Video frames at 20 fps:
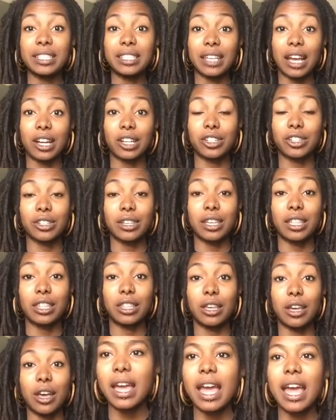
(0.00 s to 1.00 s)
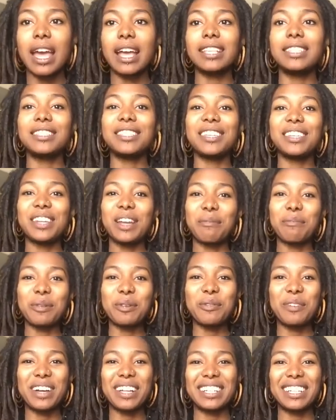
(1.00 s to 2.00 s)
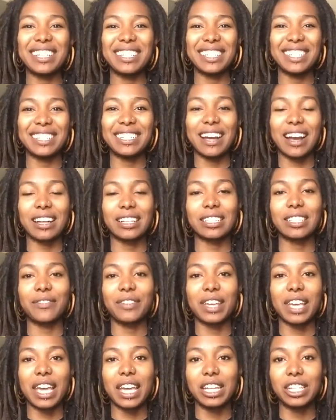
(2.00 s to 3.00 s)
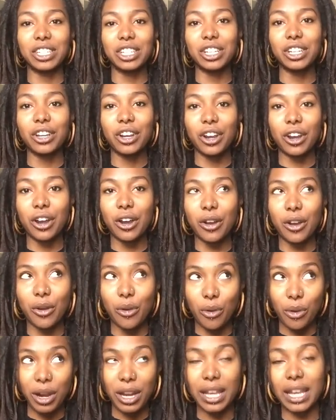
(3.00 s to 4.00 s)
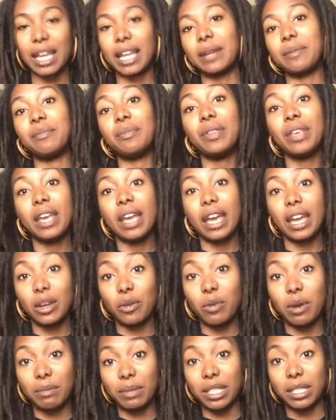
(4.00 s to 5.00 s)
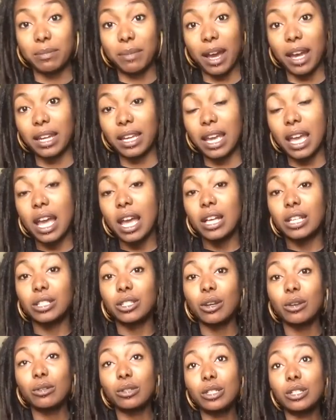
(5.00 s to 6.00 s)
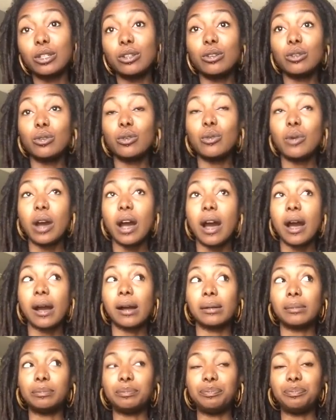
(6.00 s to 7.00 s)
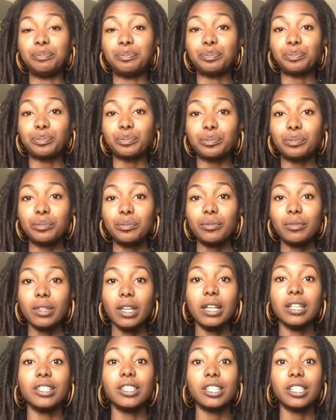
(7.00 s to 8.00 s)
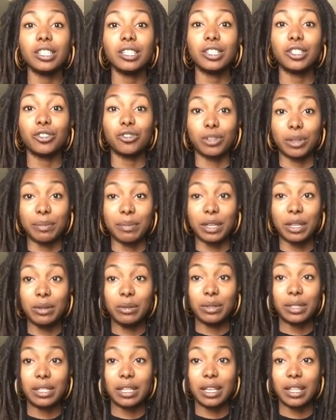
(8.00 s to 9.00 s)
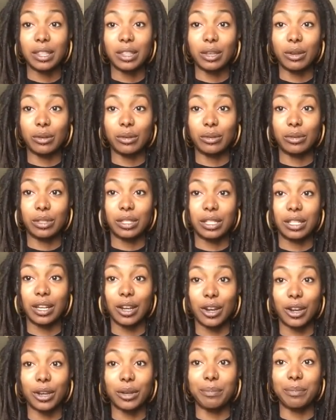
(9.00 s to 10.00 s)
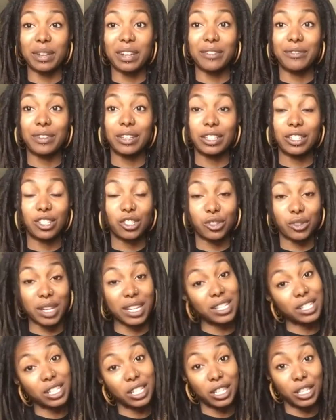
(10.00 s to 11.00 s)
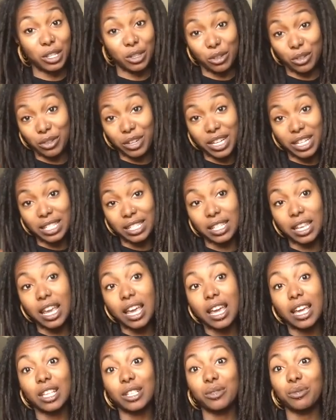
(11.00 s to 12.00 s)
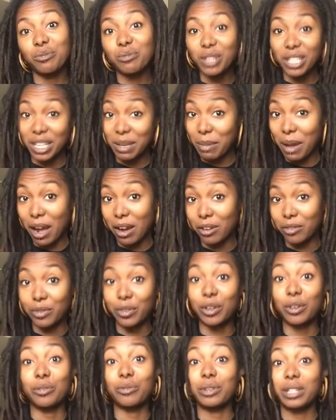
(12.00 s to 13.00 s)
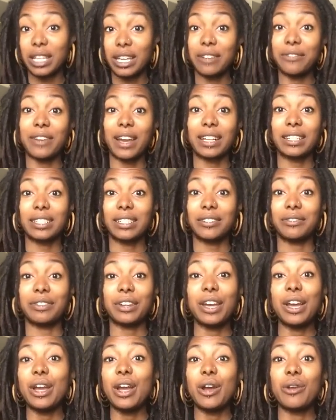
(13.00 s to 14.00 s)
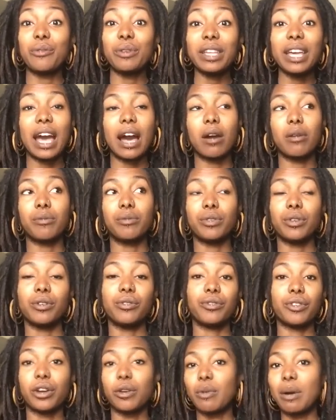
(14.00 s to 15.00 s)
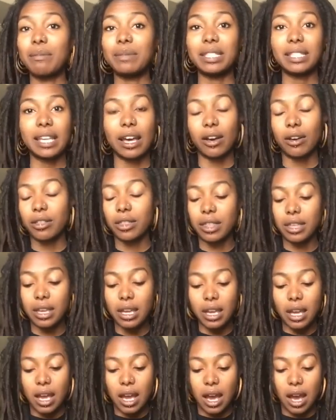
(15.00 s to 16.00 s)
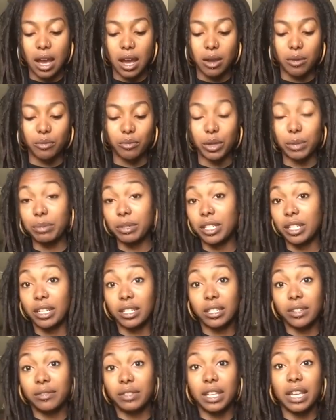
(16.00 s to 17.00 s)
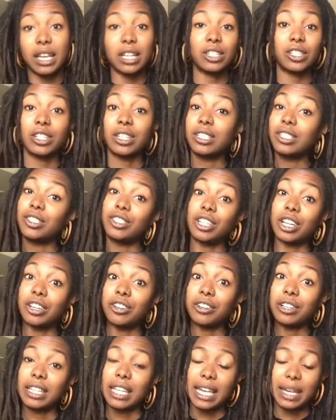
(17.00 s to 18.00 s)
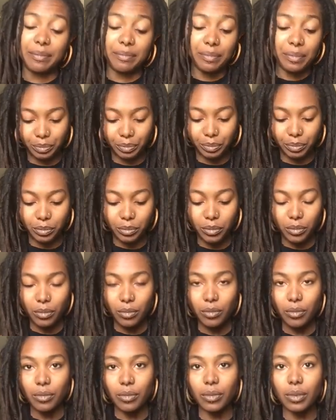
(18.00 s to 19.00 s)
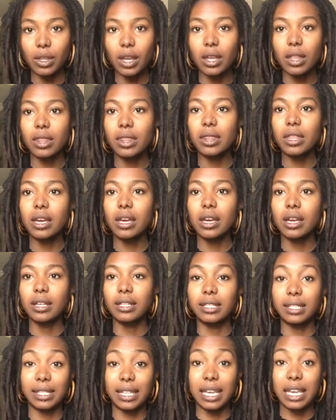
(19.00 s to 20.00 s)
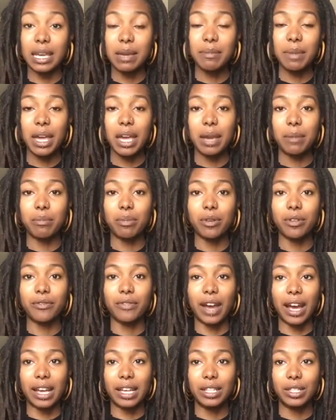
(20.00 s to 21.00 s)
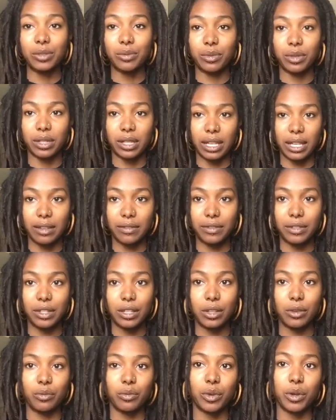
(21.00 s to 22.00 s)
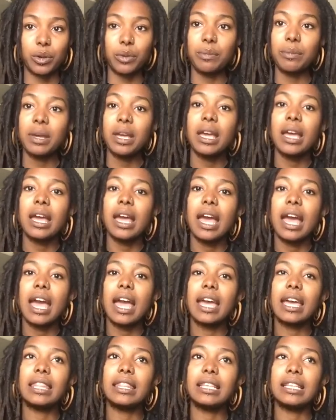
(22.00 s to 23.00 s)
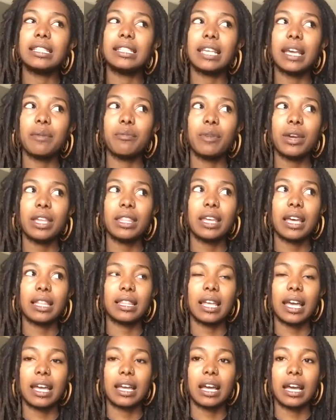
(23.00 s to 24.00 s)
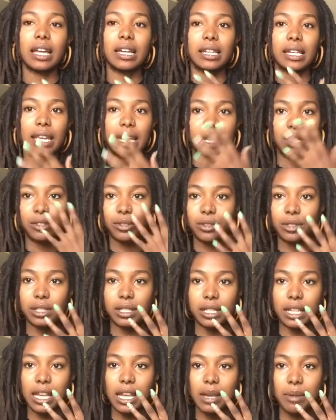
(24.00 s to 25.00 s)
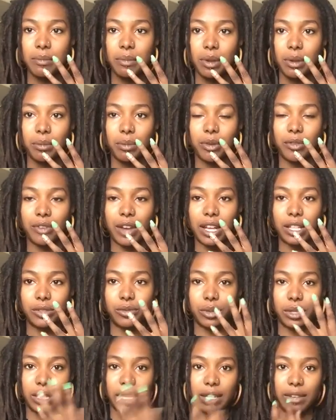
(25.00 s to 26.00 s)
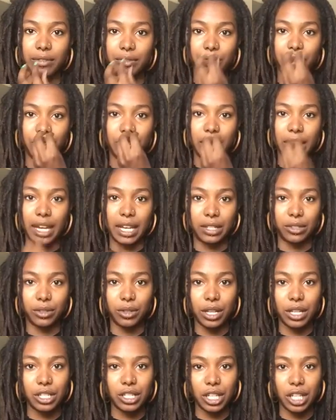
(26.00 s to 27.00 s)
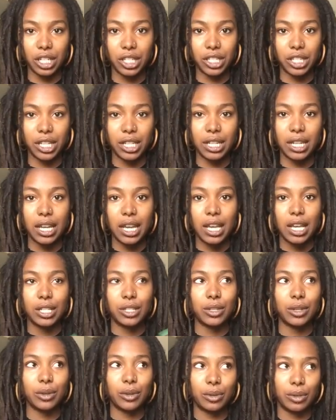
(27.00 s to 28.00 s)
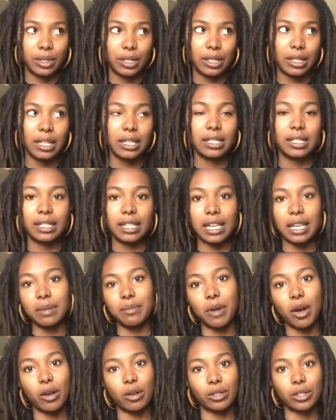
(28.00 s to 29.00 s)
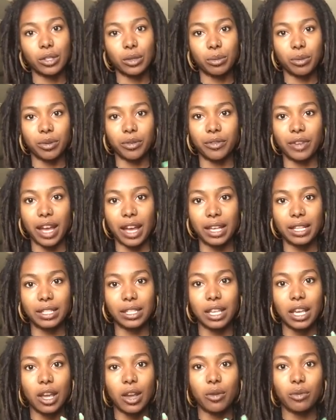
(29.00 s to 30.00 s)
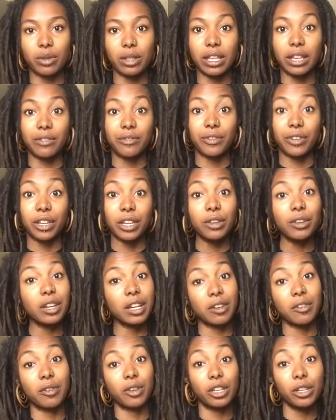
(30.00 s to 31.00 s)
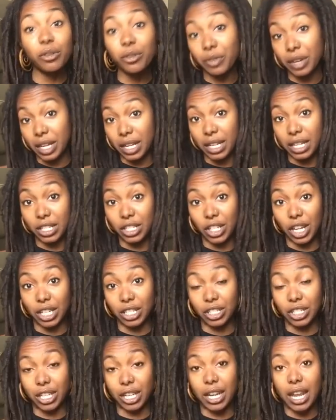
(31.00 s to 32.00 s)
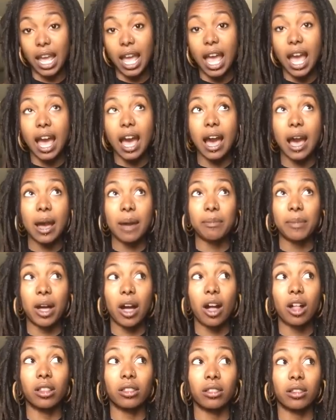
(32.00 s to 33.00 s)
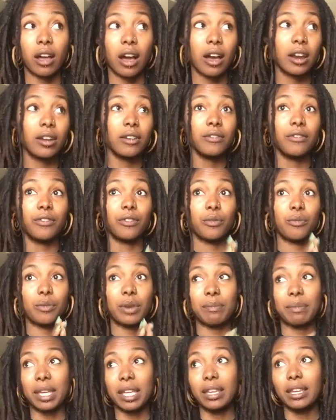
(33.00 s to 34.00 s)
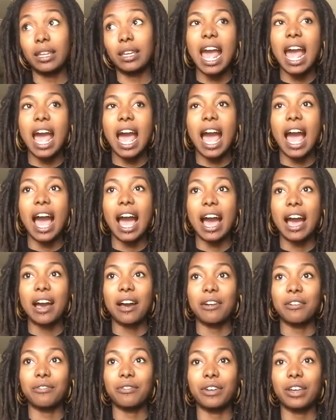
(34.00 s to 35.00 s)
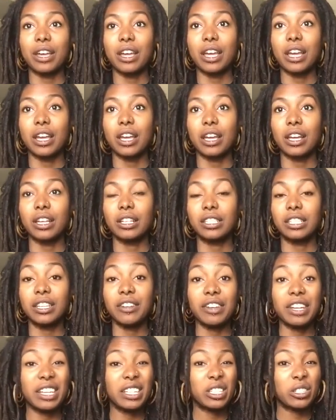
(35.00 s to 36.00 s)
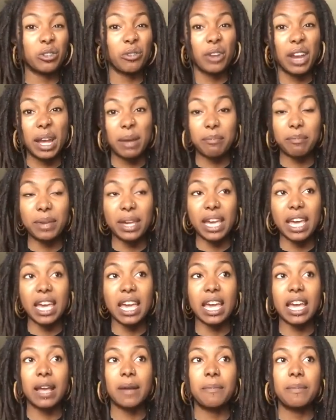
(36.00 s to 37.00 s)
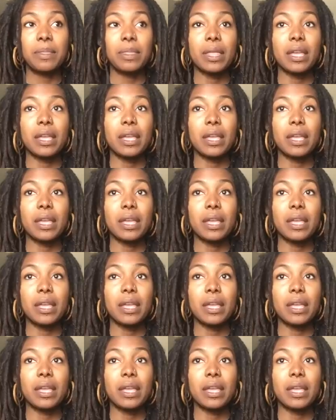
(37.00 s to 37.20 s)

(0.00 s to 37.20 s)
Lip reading: is actually it's the number 1 detoxification organ in a woman's body. So to distribute those herb benefits straight to the uterus is really powerful, really effective, really helpful for a woman's health, reproductively and just generally. The steam, it provides relief to the womb in the same way that like a nasal steam provides relief for nasal congestion. So the steam also provides relief for uterine congestion. A lot of women have serious cramping,